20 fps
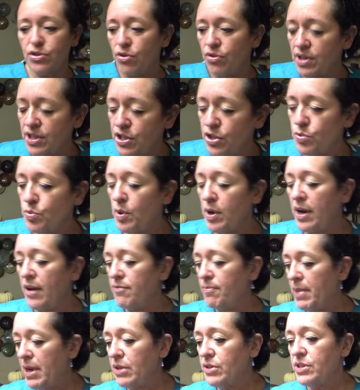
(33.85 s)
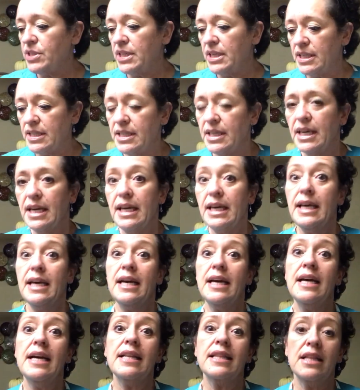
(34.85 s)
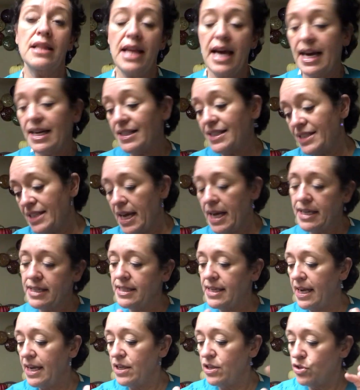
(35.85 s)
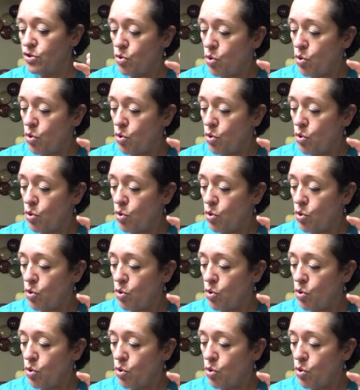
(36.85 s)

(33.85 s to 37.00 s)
So this is what I've melted the last 10 days